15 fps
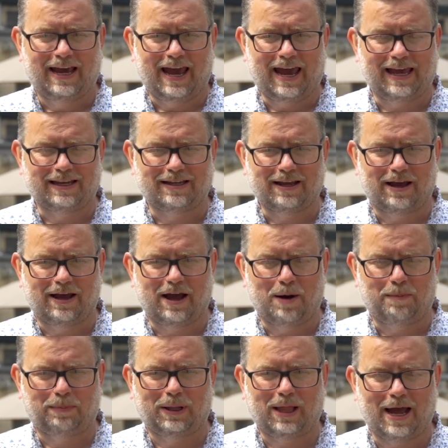it
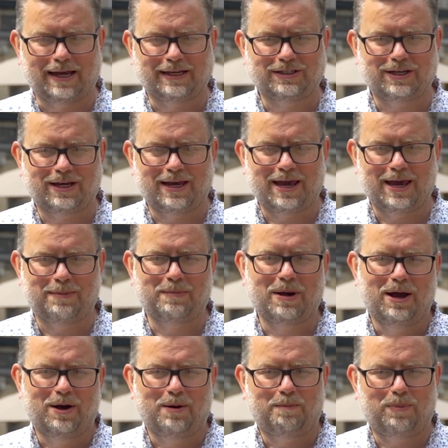applies to him
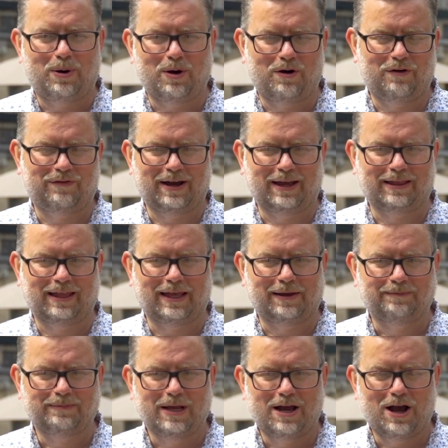perfectly.